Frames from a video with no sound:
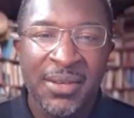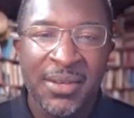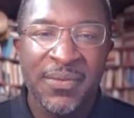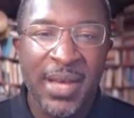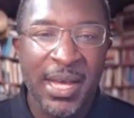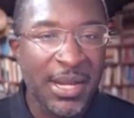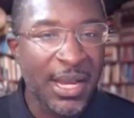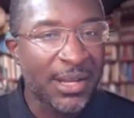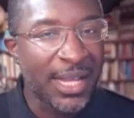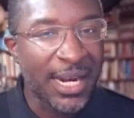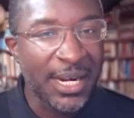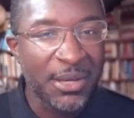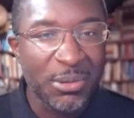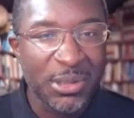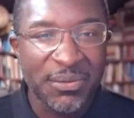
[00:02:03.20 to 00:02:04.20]
Found out that
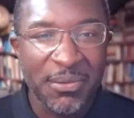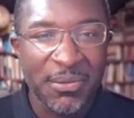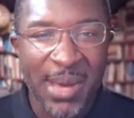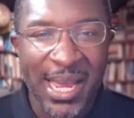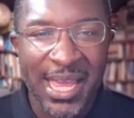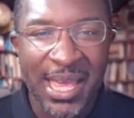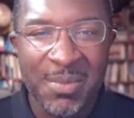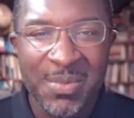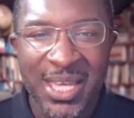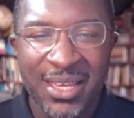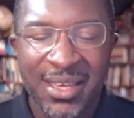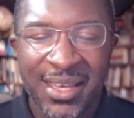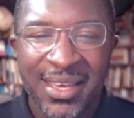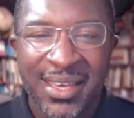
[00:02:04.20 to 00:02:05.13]
he was from Miami,